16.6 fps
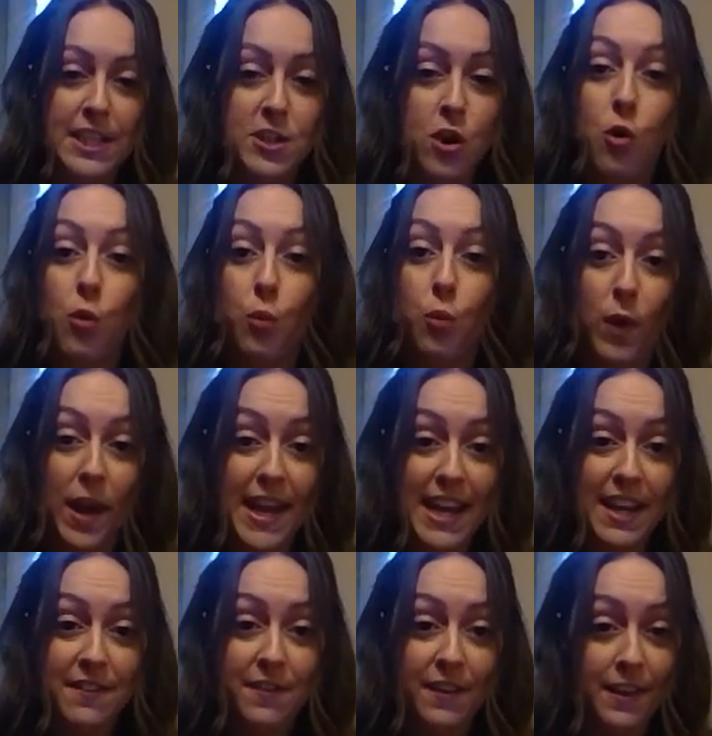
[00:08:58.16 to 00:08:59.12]
don't
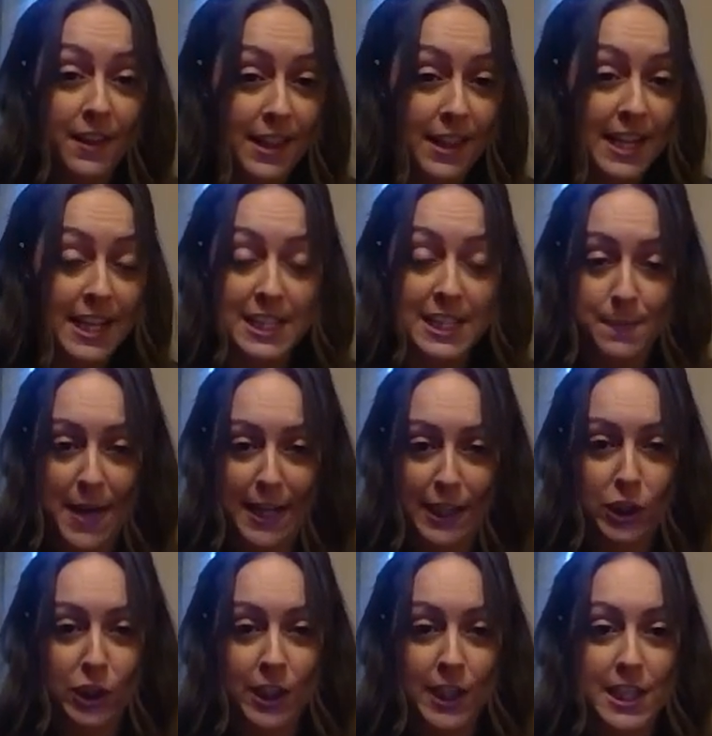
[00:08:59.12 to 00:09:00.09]
waive the
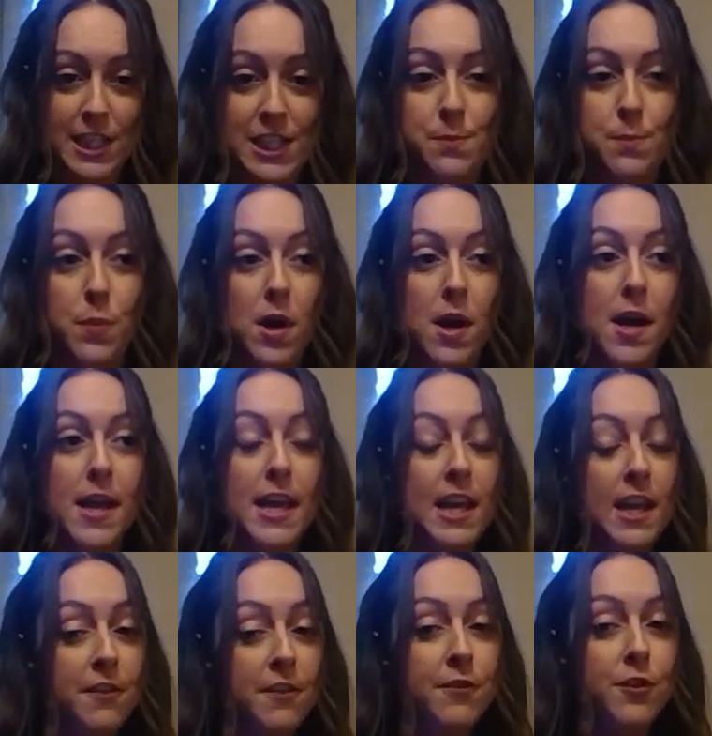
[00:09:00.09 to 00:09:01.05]
inspections, but
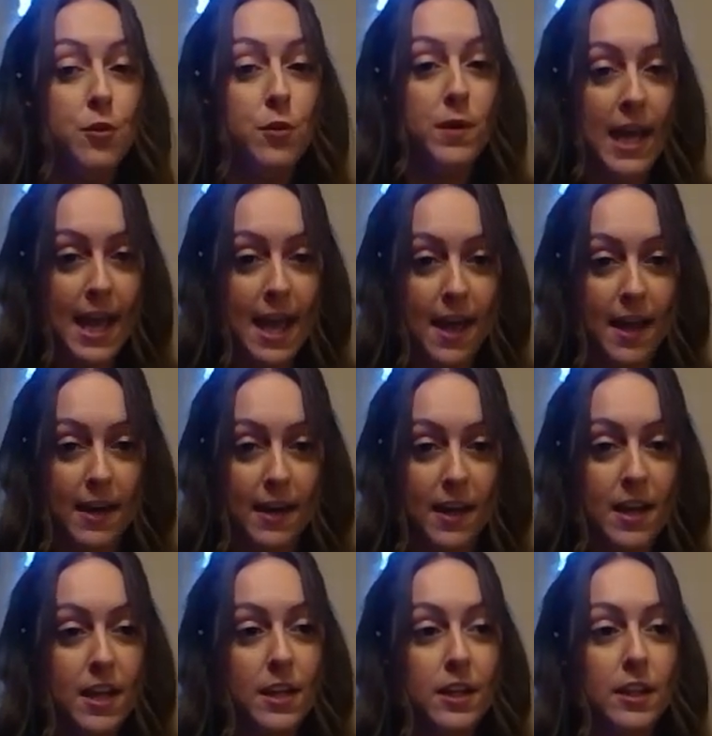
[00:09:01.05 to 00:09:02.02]
if you can,
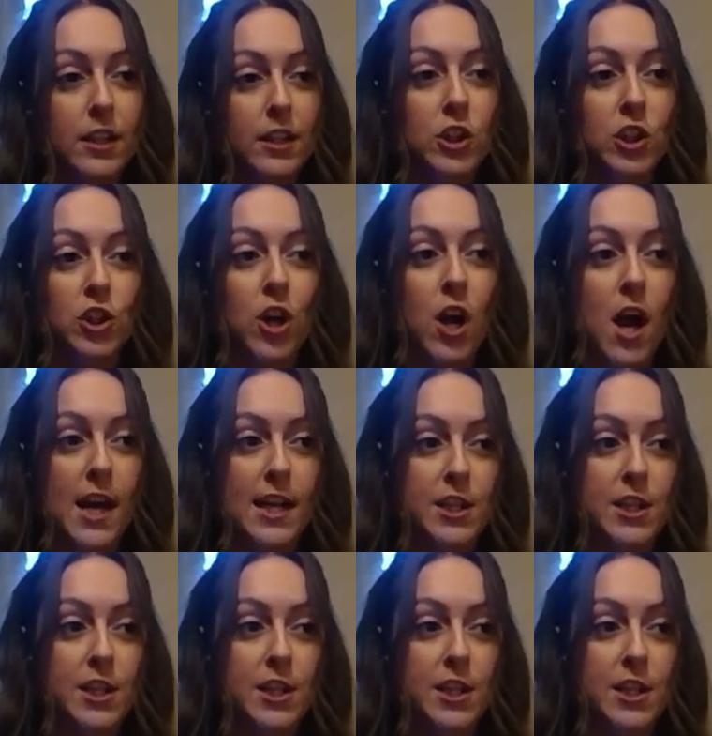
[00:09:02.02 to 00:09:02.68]
try